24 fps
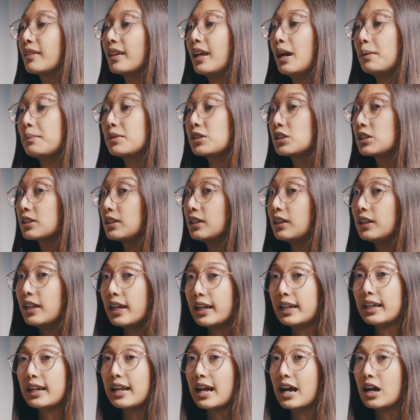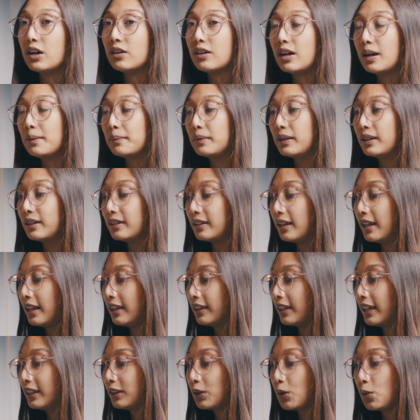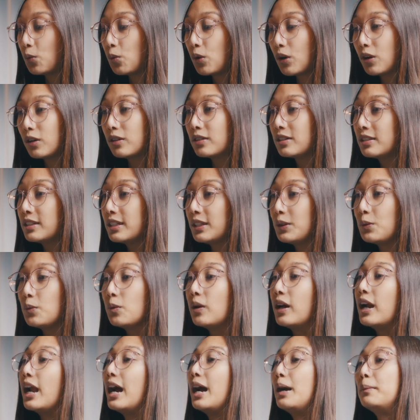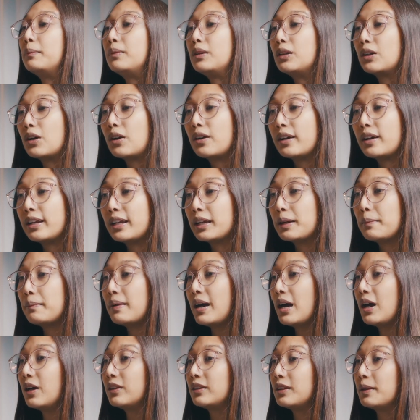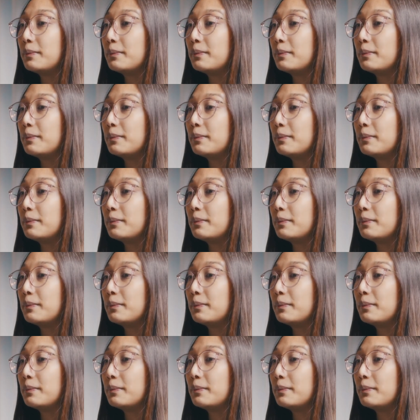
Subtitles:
I'm gonna just let it out. I'm gonna let the world see what I'm learning about,